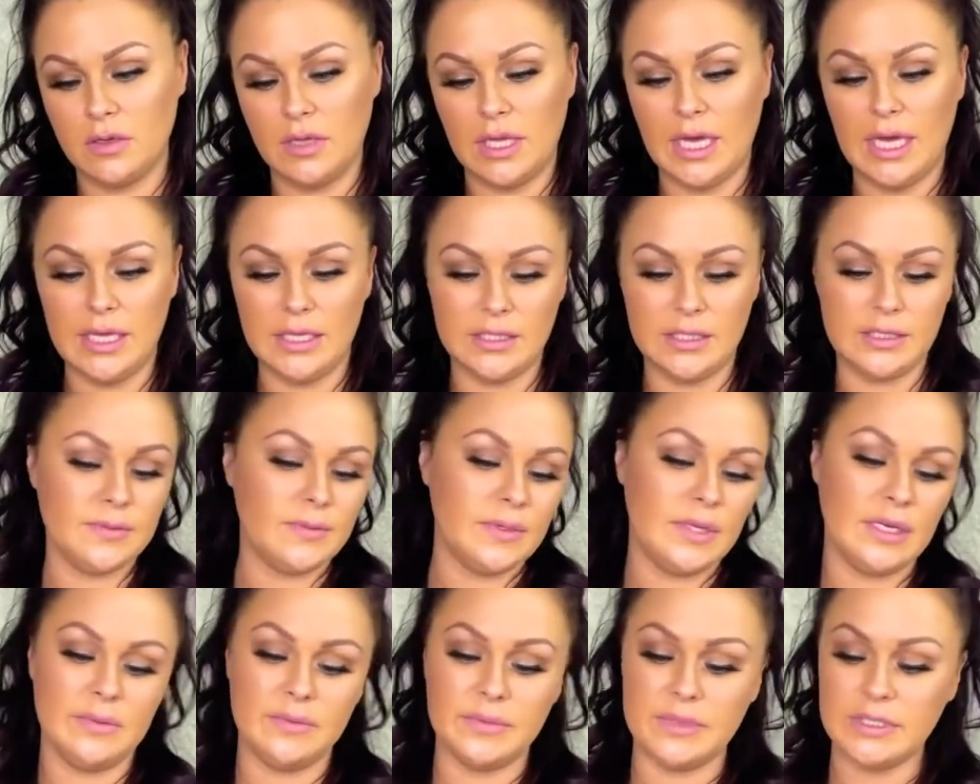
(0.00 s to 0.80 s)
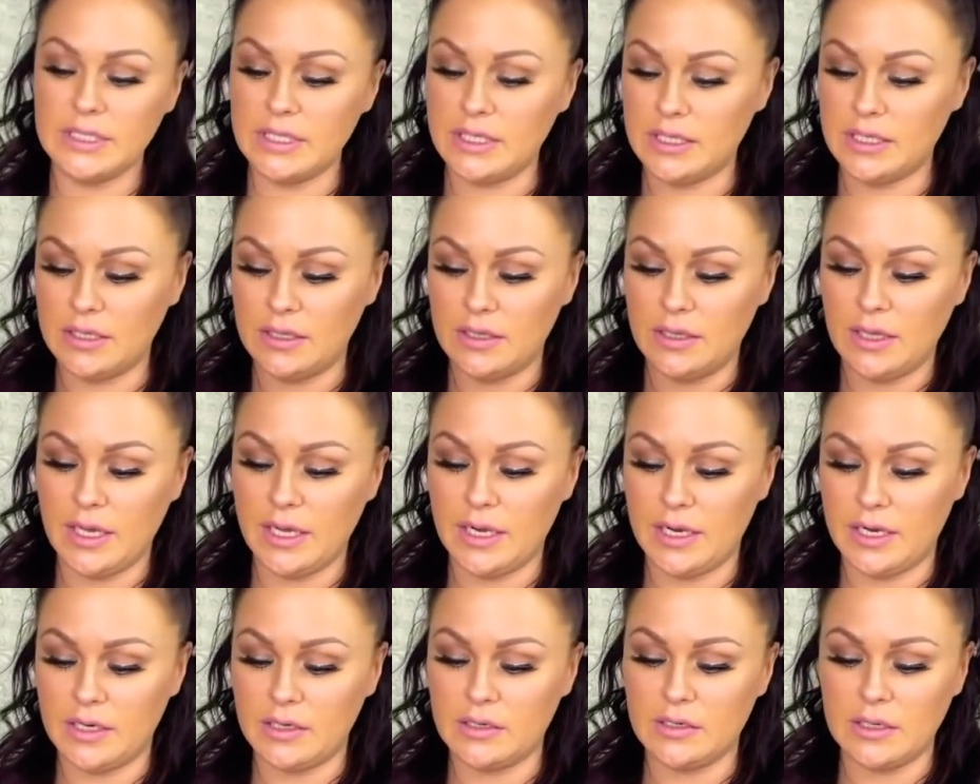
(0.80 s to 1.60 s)
That is what I'm seeing
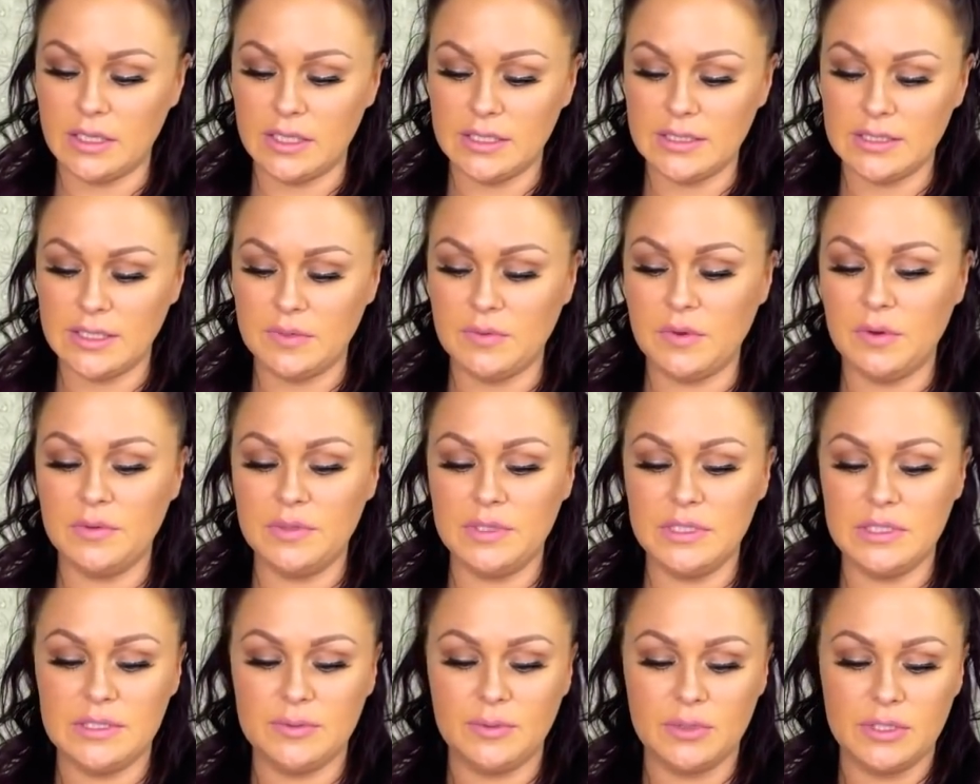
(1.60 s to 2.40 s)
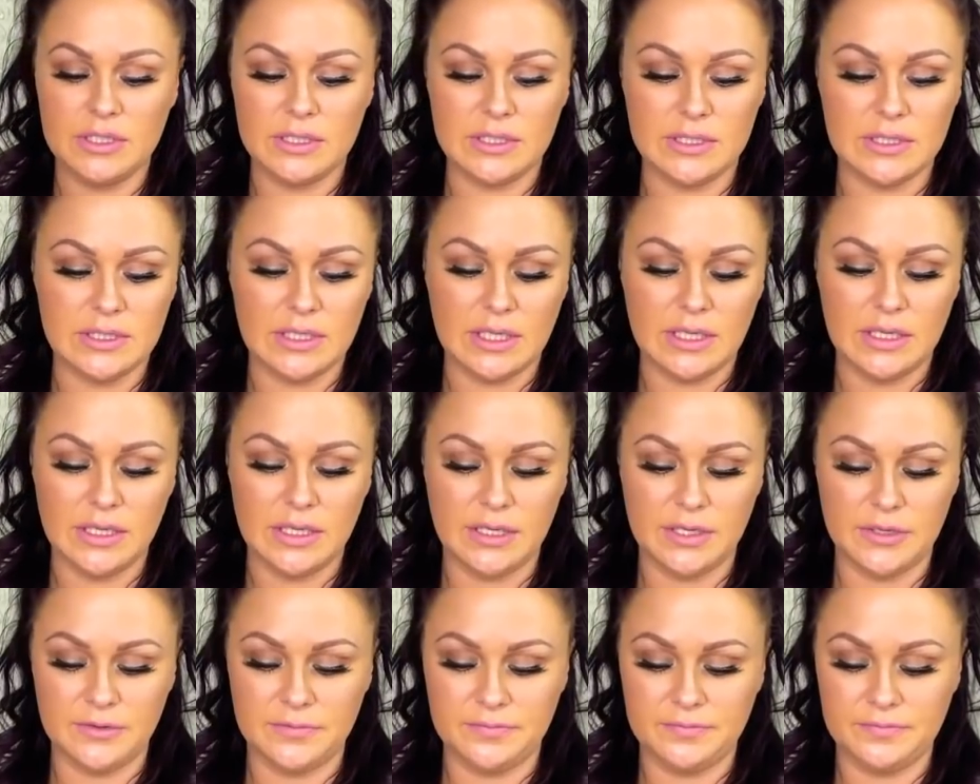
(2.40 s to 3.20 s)
there. Let's see, what would this person say to
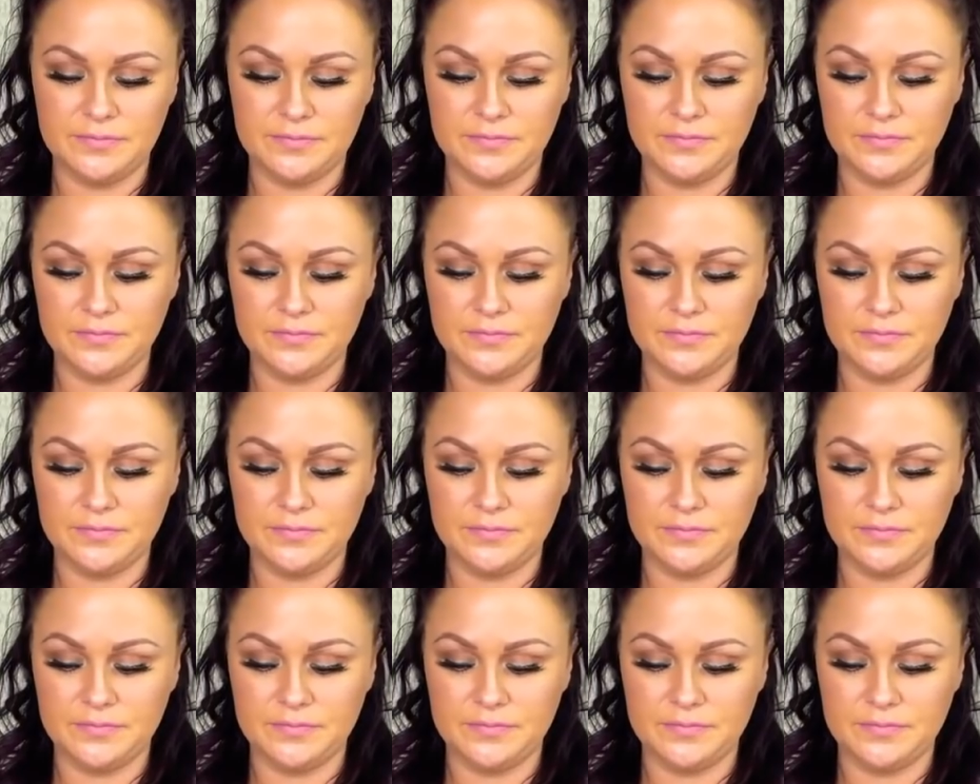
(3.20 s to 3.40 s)
you?